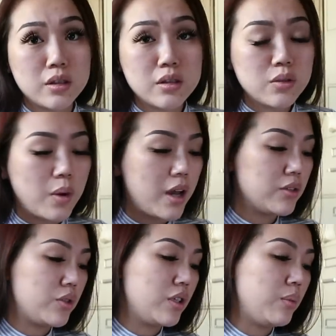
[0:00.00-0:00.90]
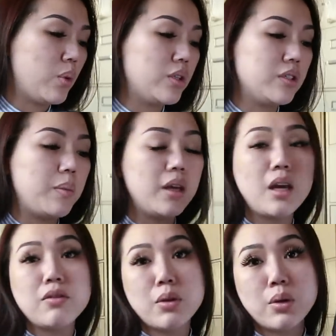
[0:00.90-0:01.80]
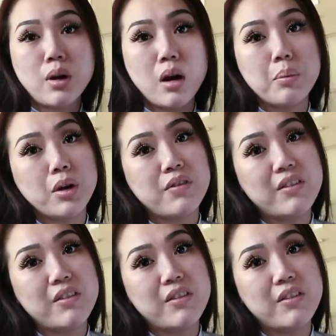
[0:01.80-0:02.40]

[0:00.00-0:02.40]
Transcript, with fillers: this is why it's really important to make a photocopy of